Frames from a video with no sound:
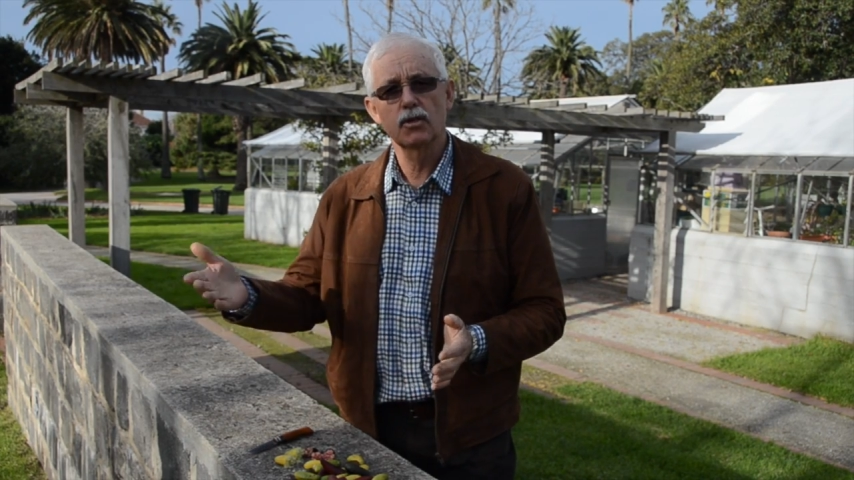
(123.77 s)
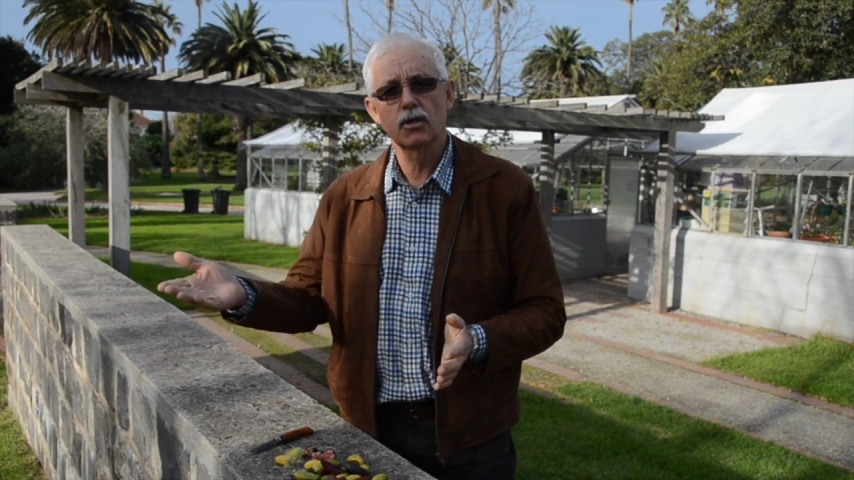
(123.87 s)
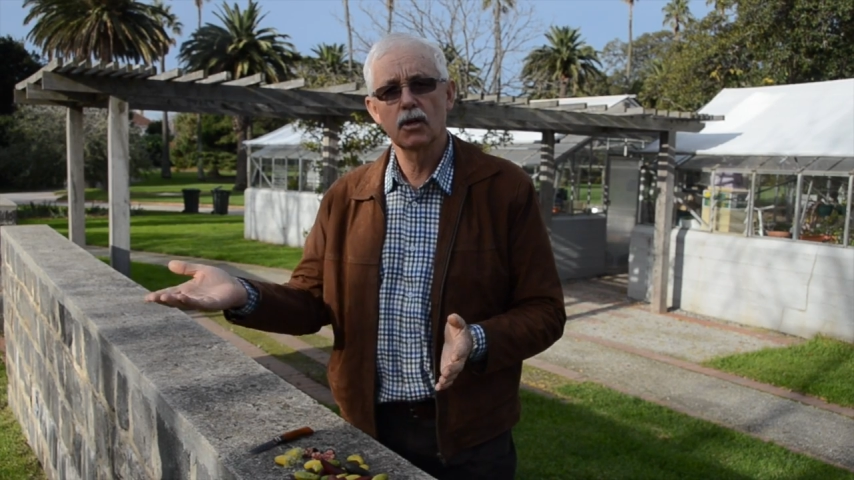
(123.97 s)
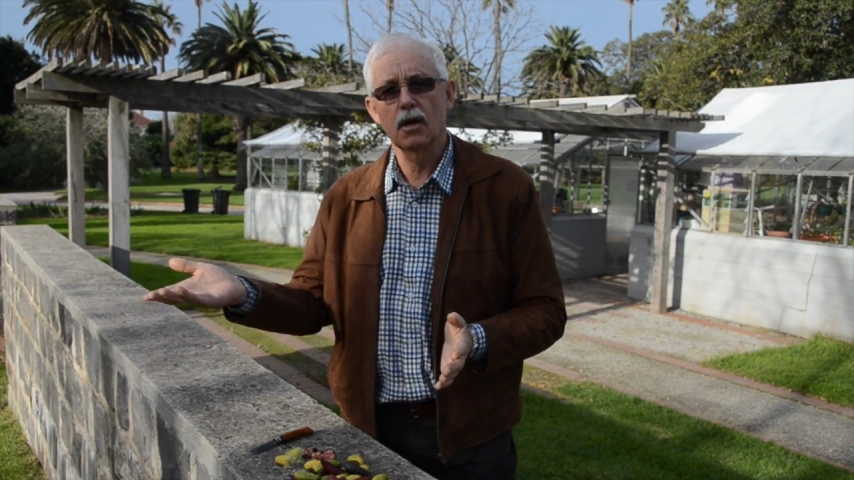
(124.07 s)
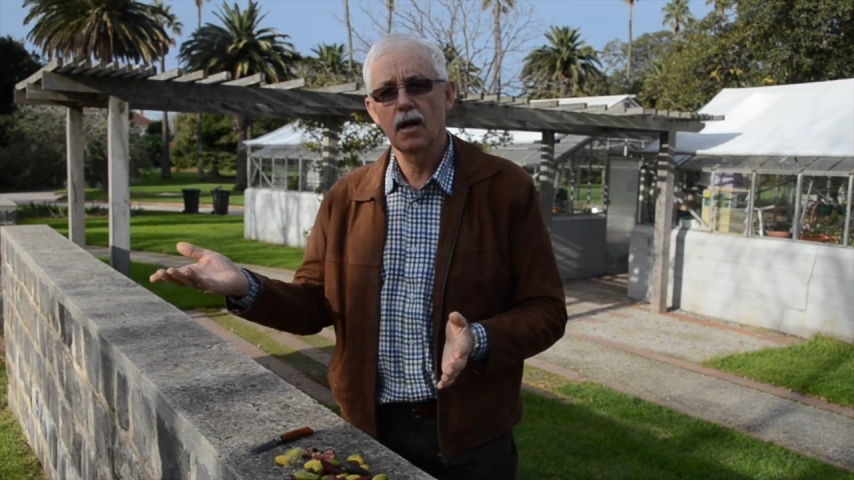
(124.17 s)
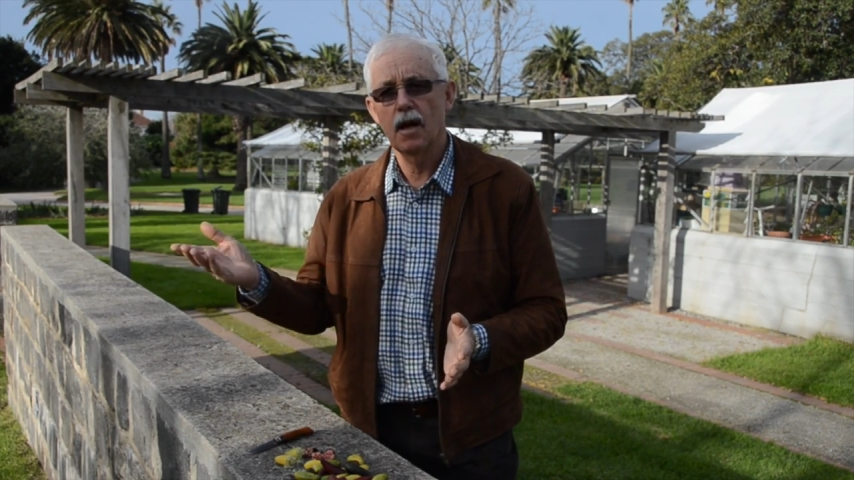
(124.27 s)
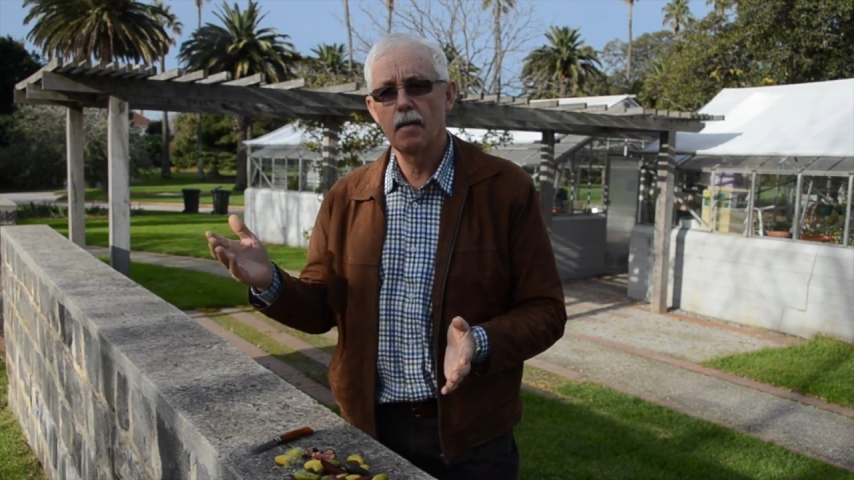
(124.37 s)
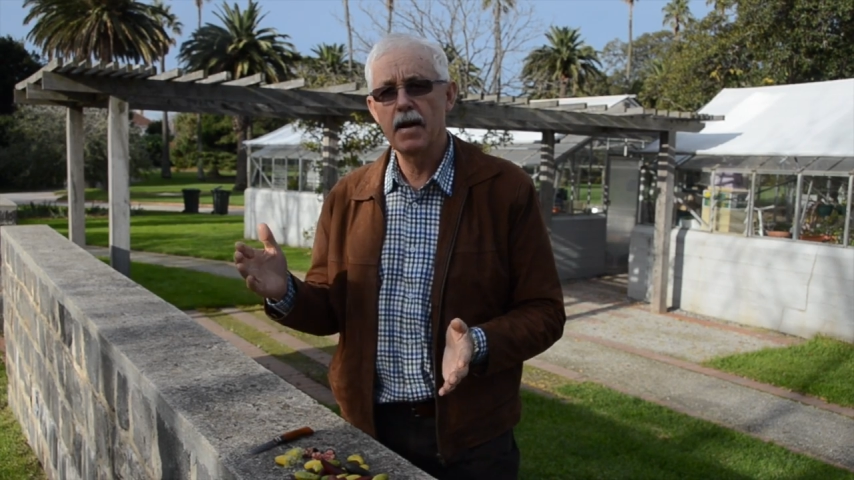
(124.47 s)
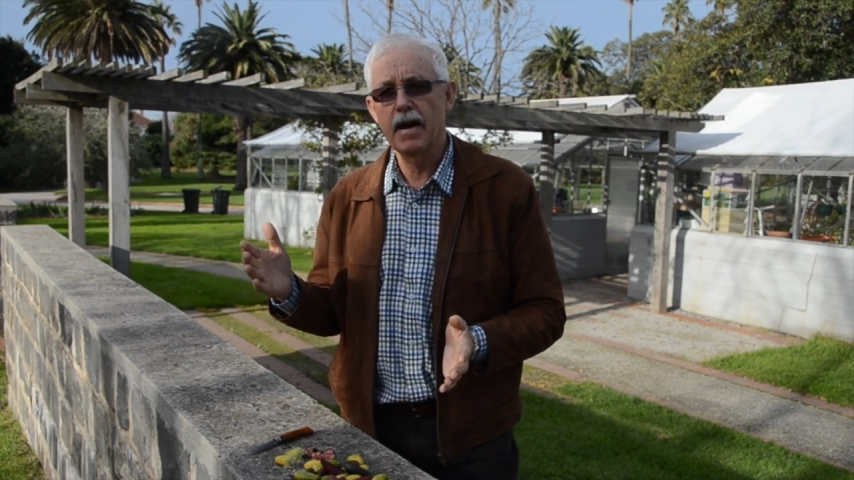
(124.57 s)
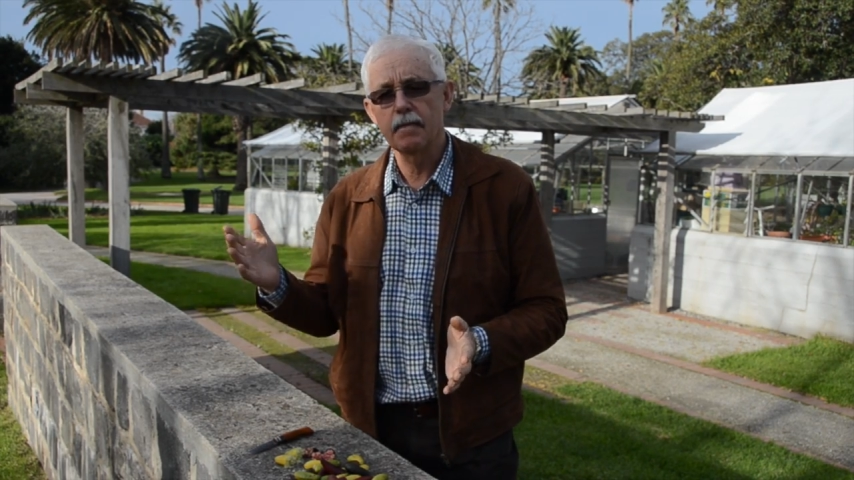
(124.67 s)
till
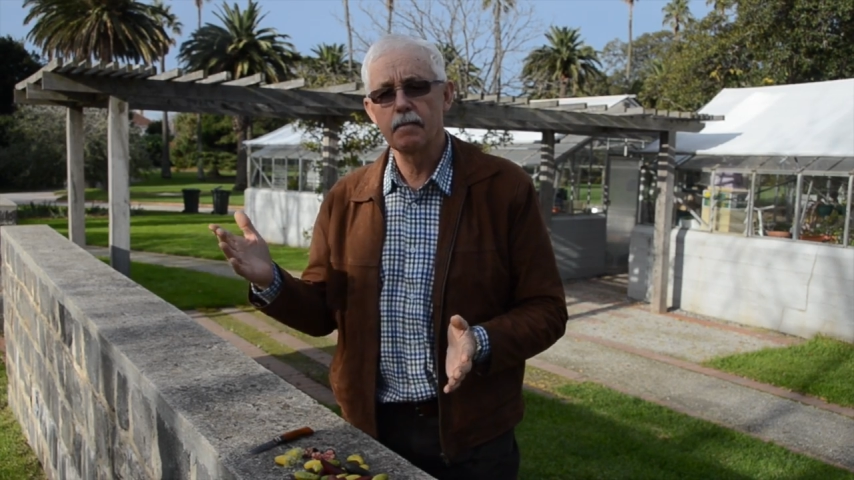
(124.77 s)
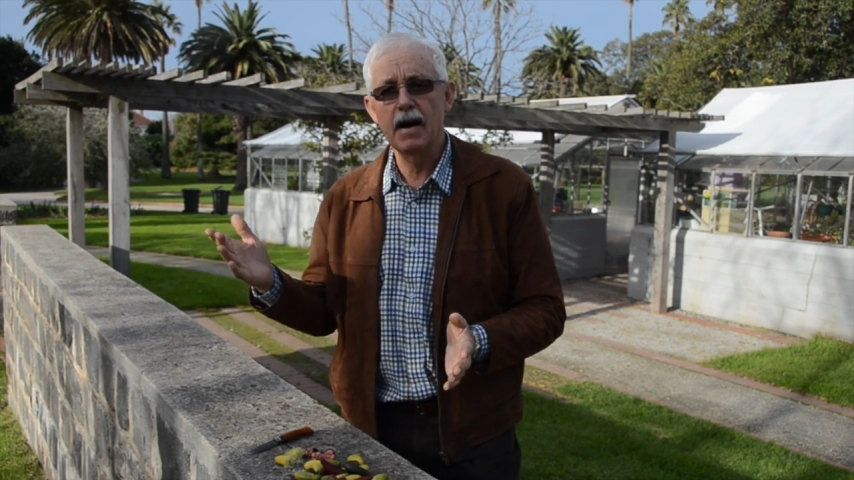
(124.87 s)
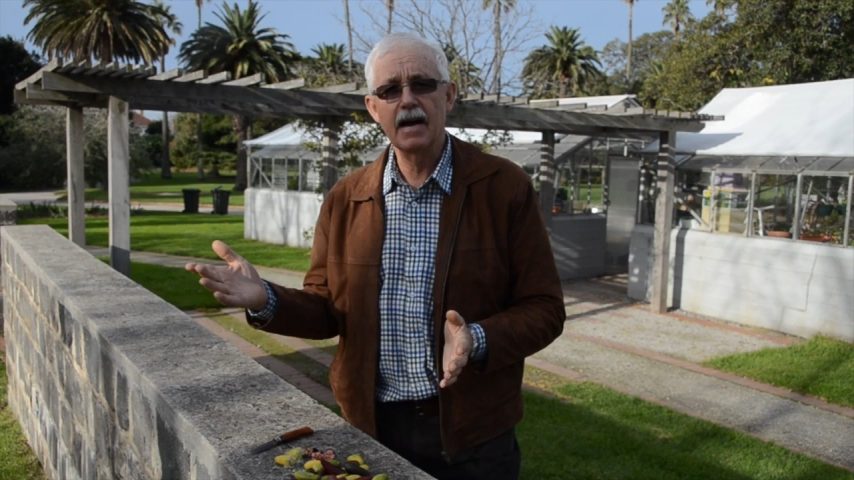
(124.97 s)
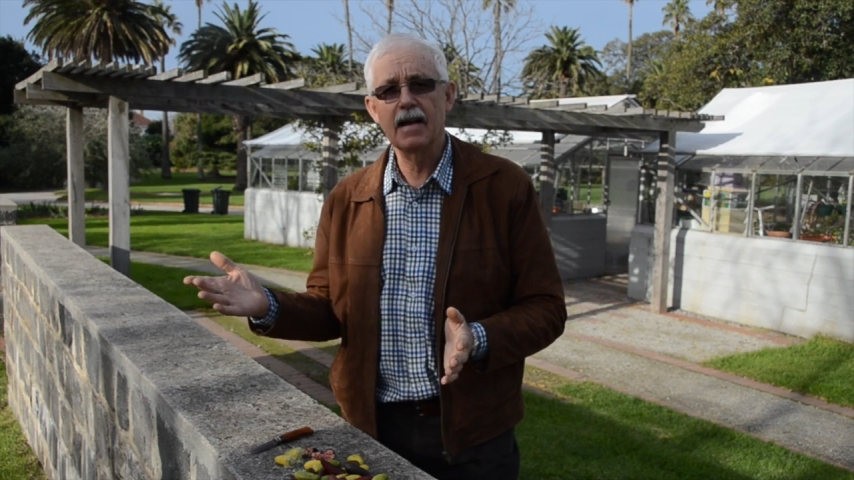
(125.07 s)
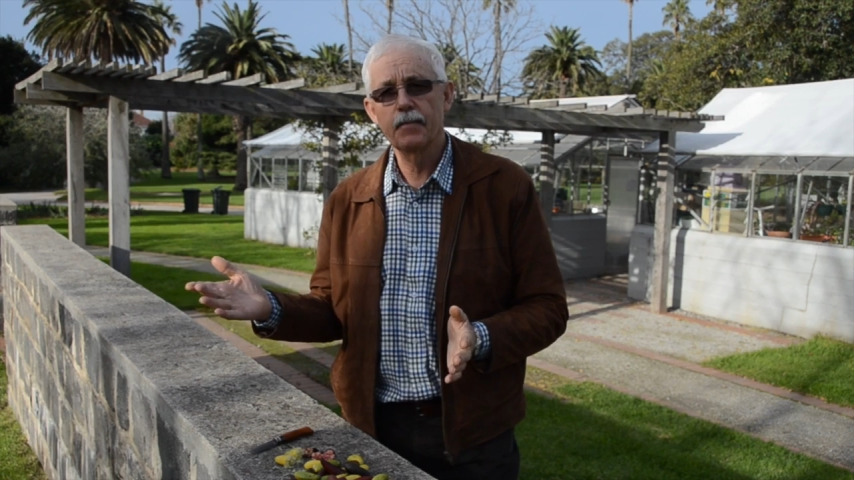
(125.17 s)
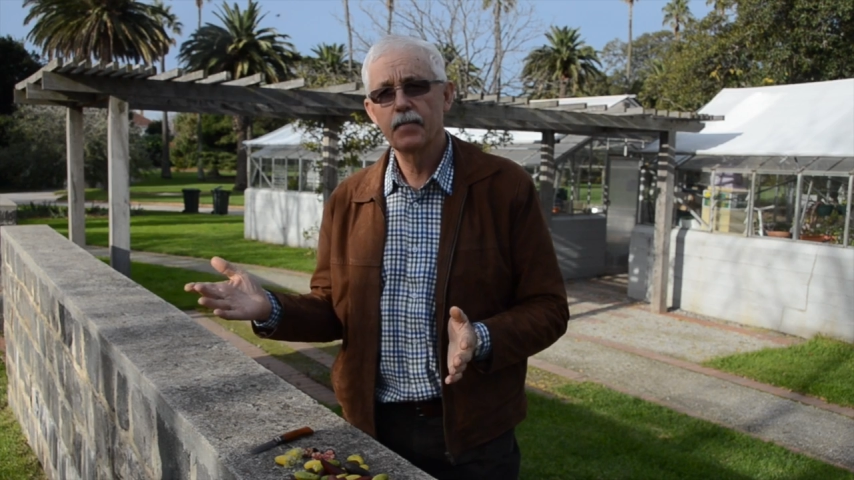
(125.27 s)
about May.